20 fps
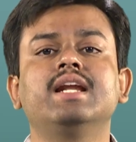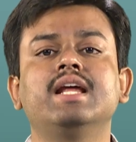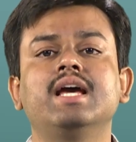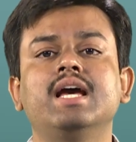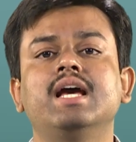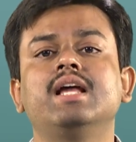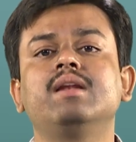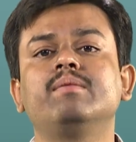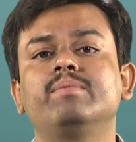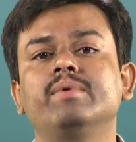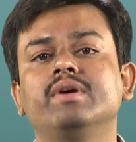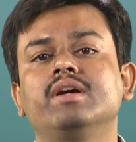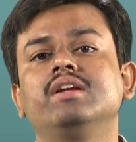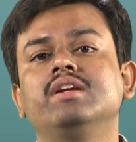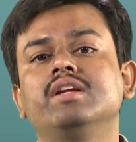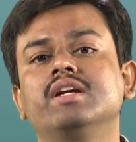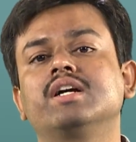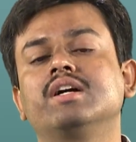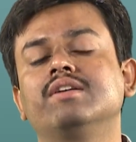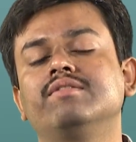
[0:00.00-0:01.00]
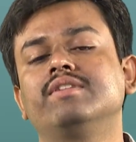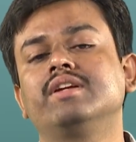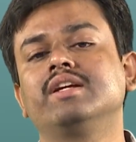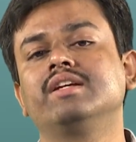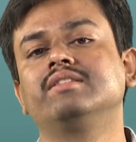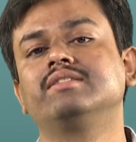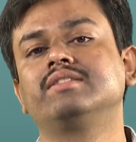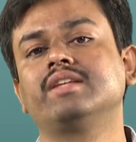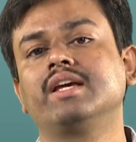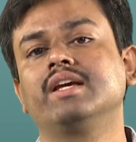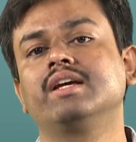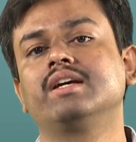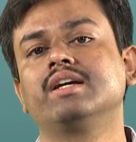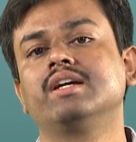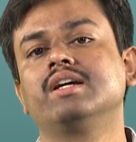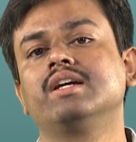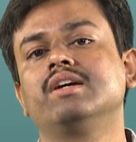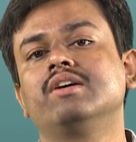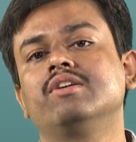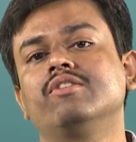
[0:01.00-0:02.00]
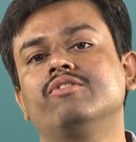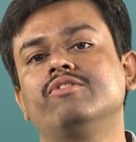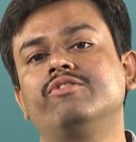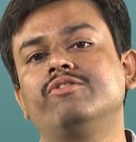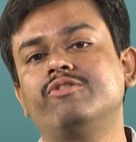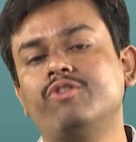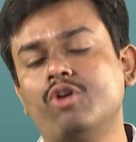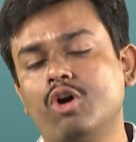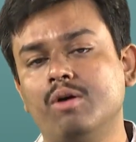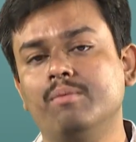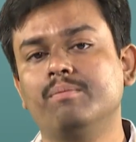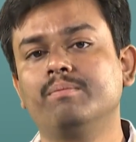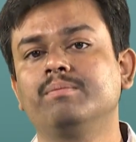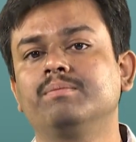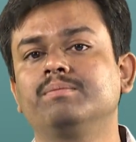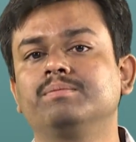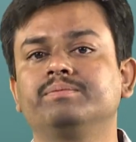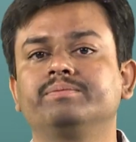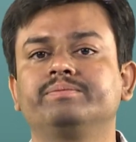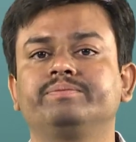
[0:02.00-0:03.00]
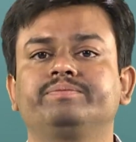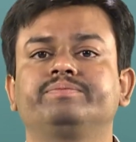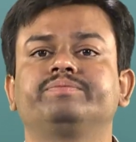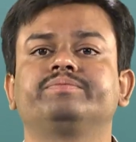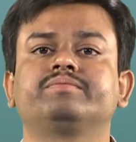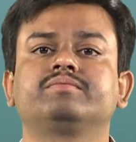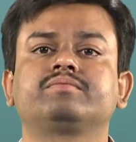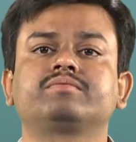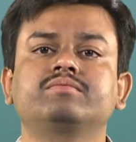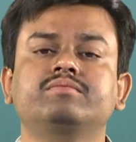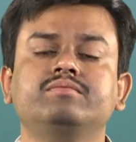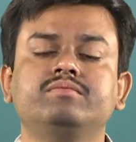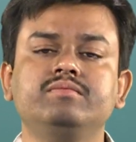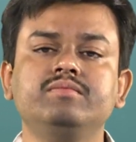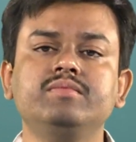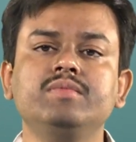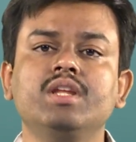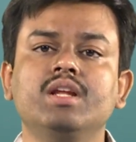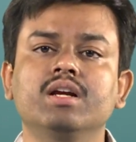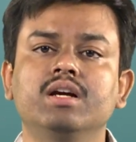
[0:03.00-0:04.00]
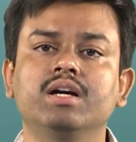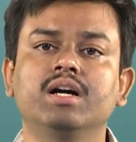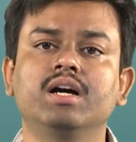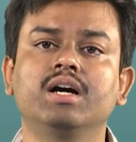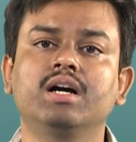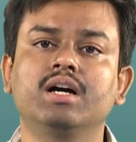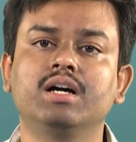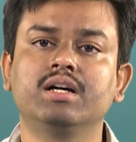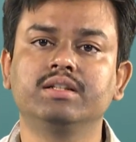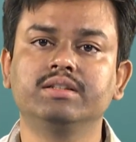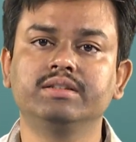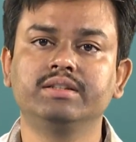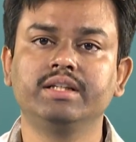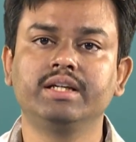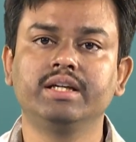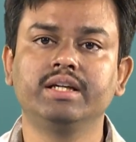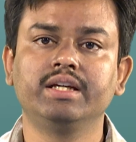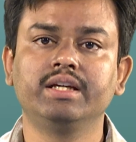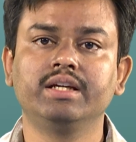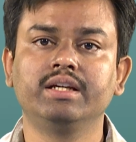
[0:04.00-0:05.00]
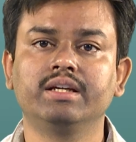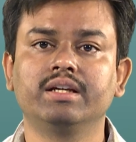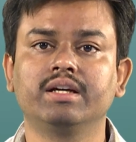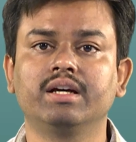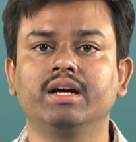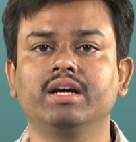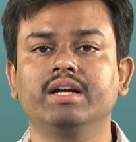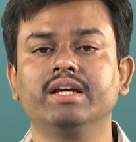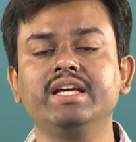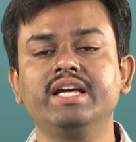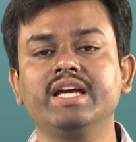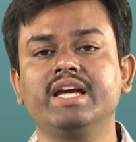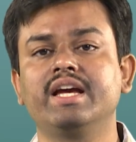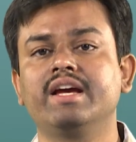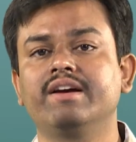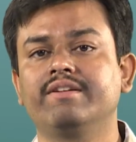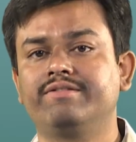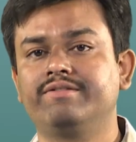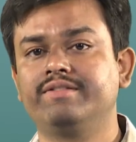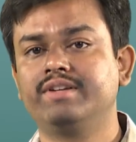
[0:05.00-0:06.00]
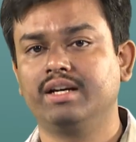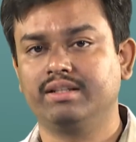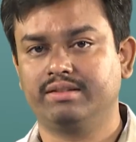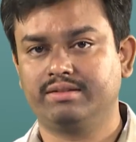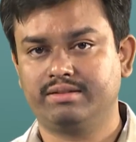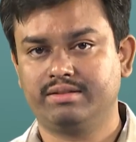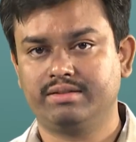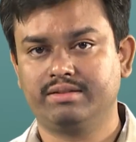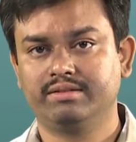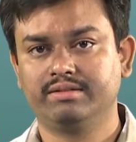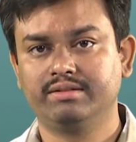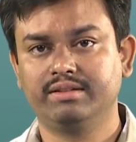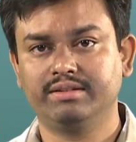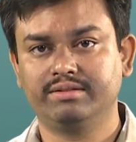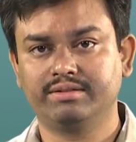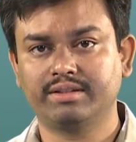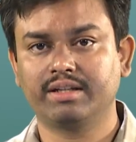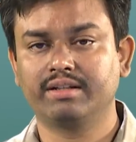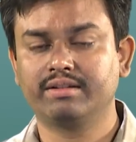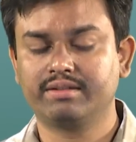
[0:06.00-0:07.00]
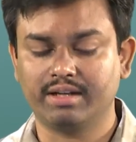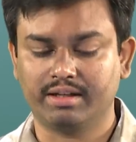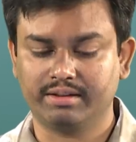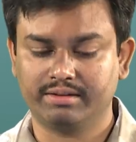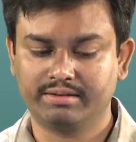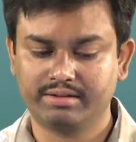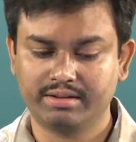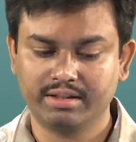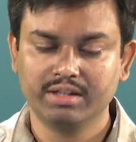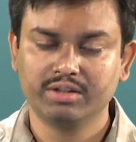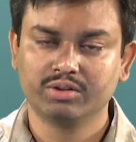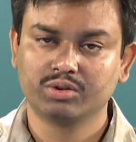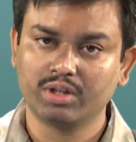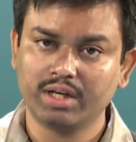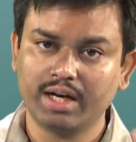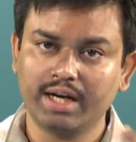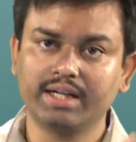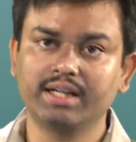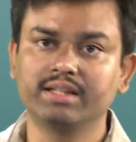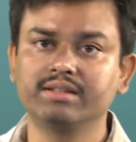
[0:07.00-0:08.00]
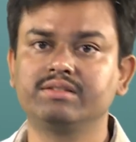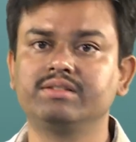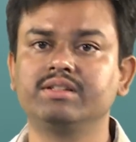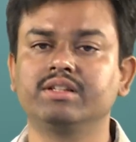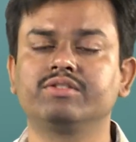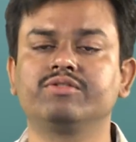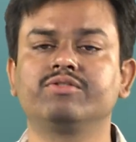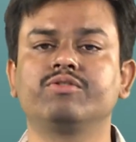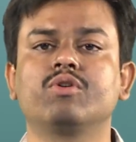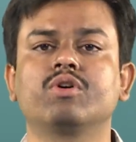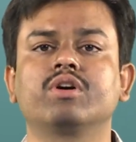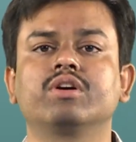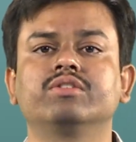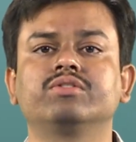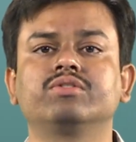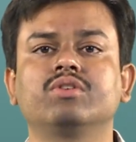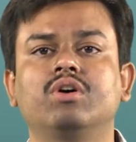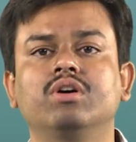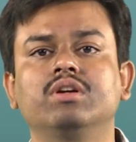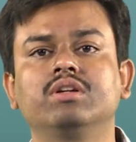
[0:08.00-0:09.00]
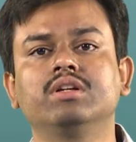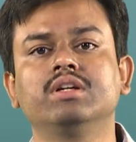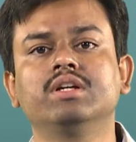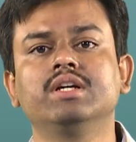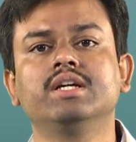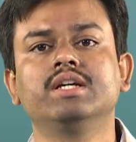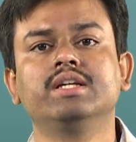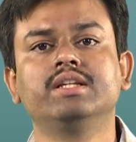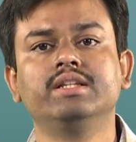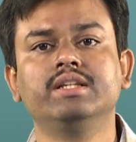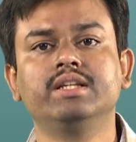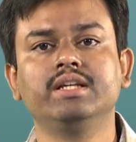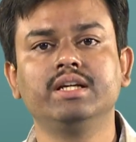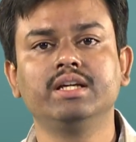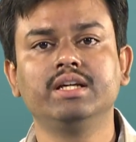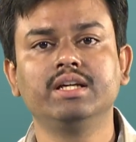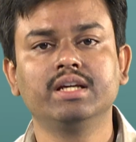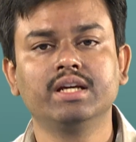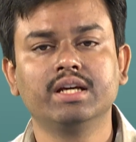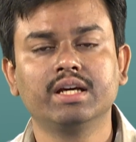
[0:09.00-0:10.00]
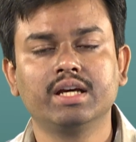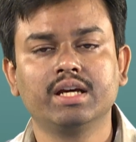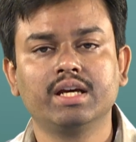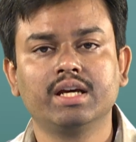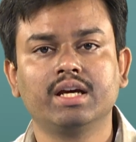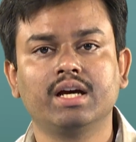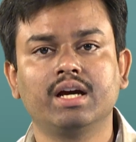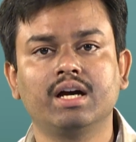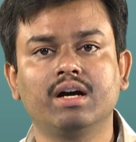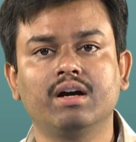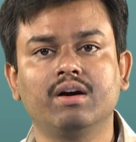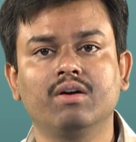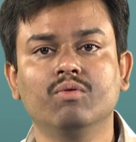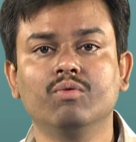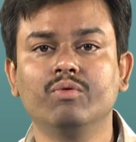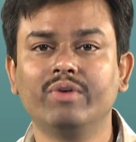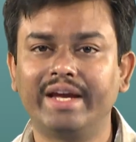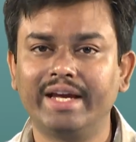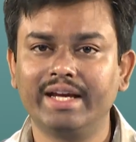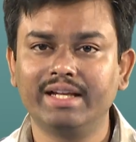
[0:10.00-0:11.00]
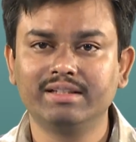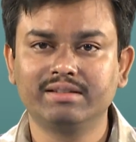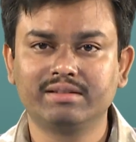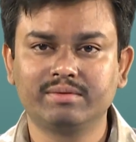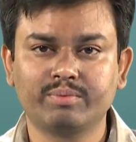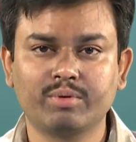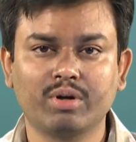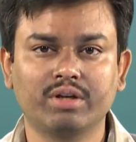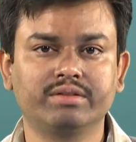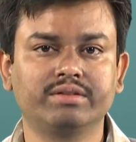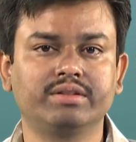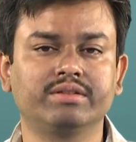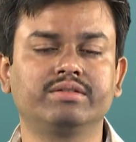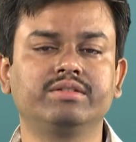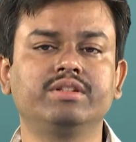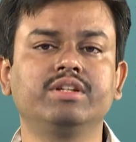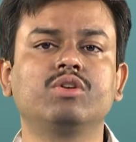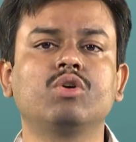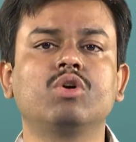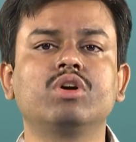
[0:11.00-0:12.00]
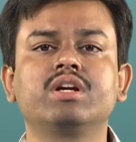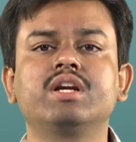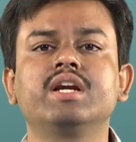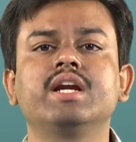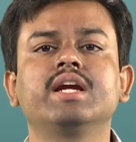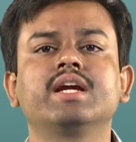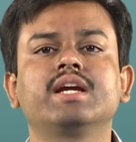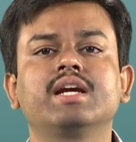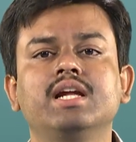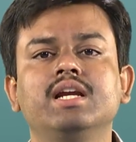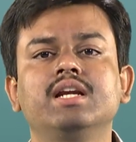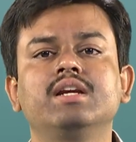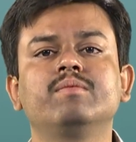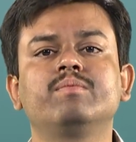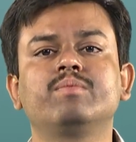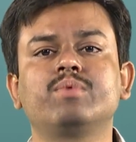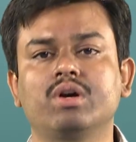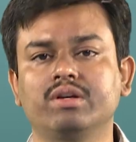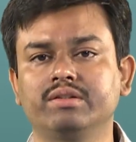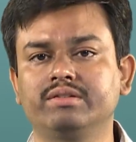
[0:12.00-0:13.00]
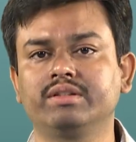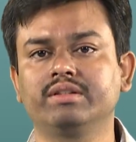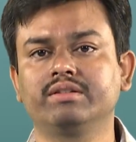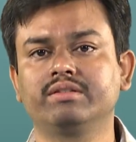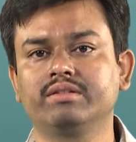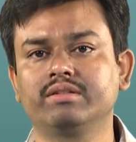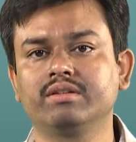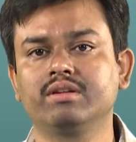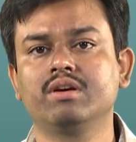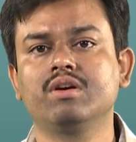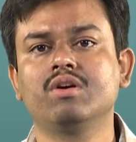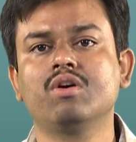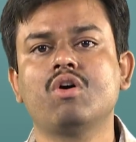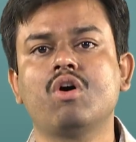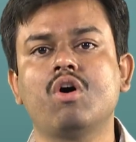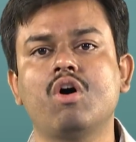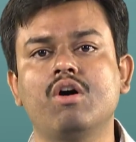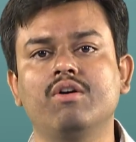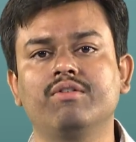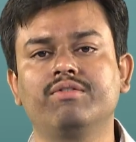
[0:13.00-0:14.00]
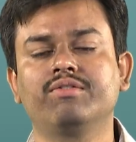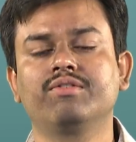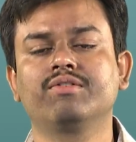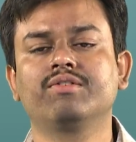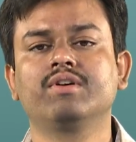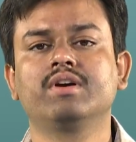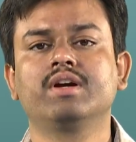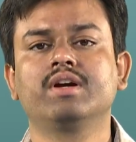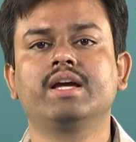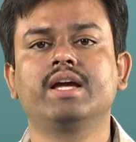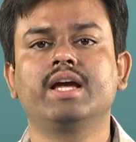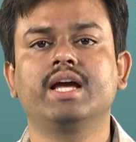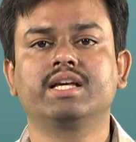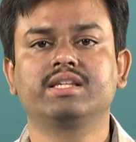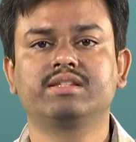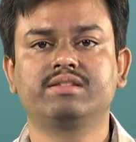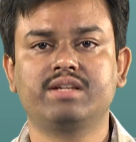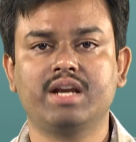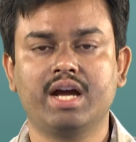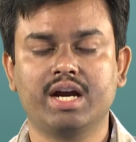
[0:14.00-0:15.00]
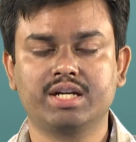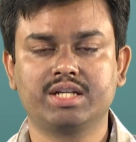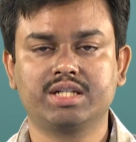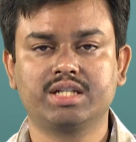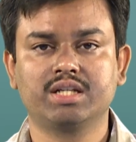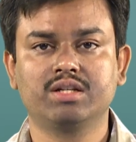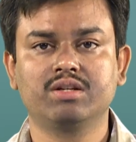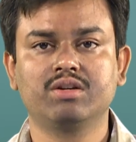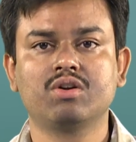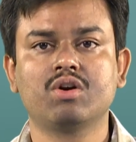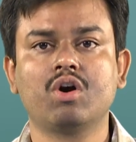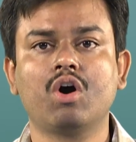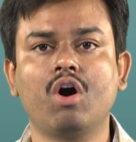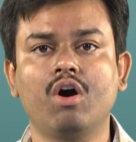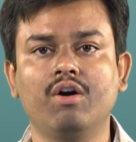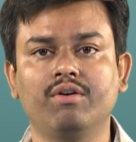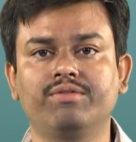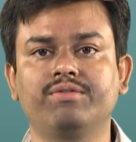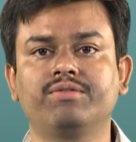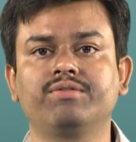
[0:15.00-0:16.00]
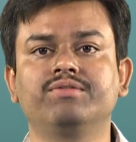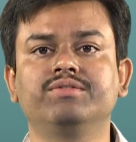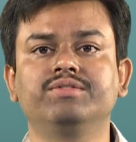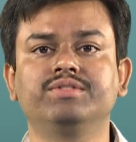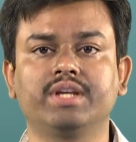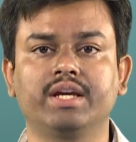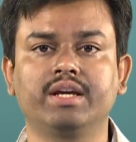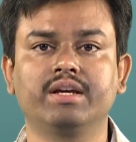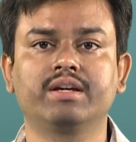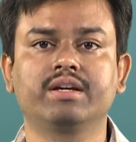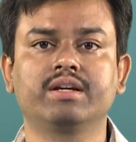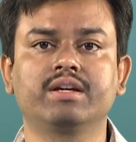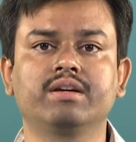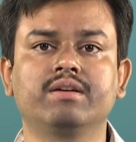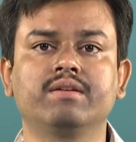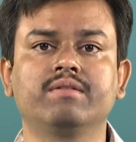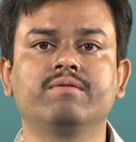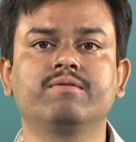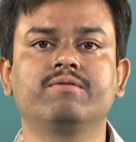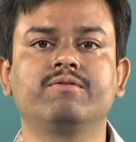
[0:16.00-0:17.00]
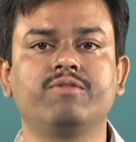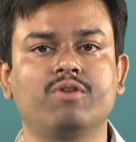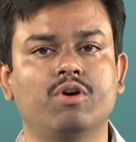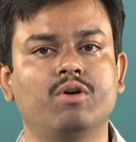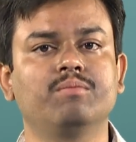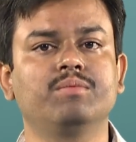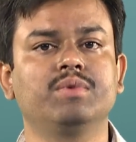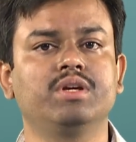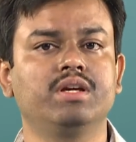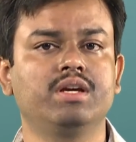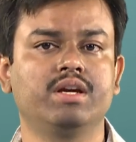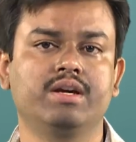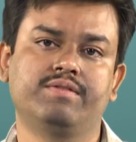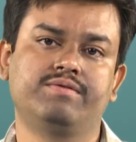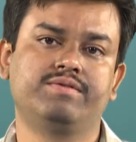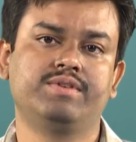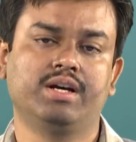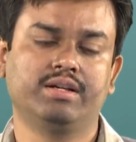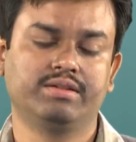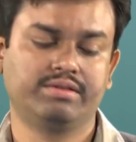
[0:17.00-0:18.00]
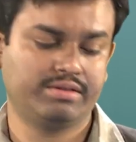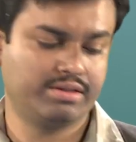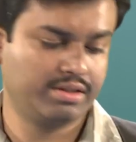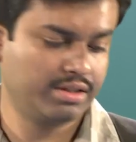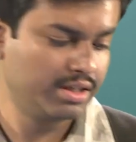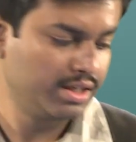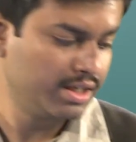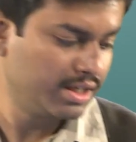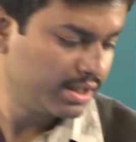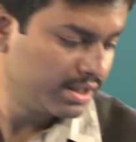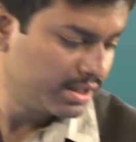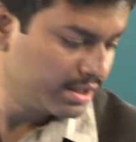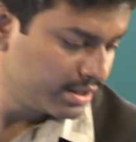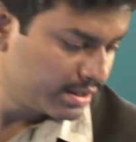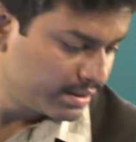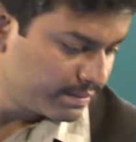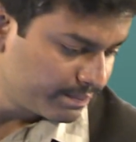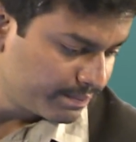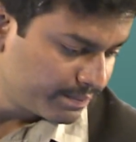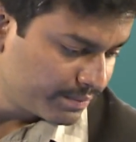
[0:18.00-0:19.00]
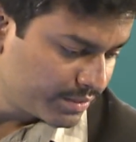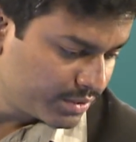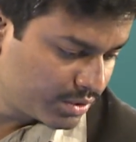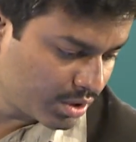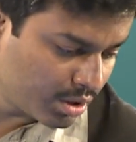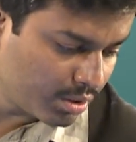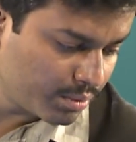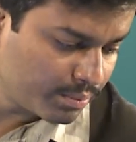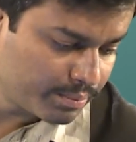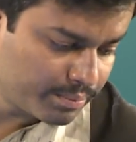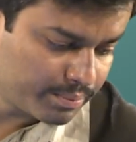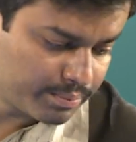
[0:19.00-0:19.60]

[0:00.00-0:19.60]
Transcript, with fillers: help in recovering zinc from uh, the uh, EAF dust, the zinc dust. So, let us just focus on the uh, Waelz process, the rotary kiln process of extraction of zinc from EF dust. So,